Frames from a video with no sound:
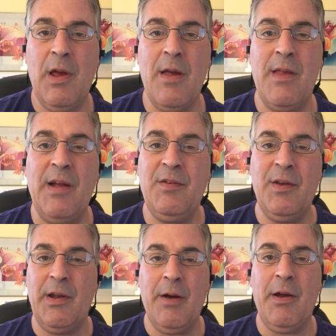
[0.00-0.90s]
In that
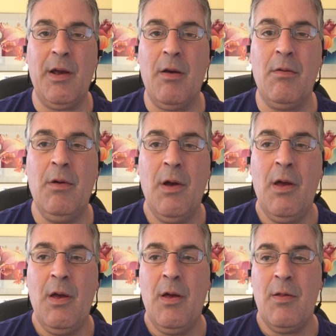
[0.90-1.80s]
scenario,
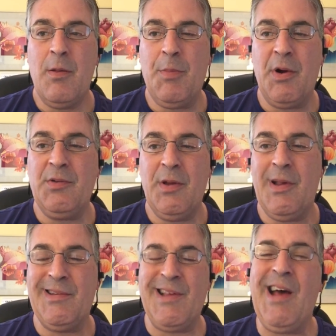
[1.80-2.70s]
the person
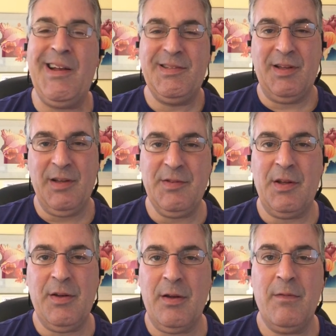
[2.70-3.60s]
that's not as
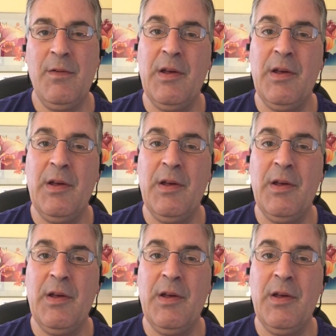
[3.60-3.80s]
solicitive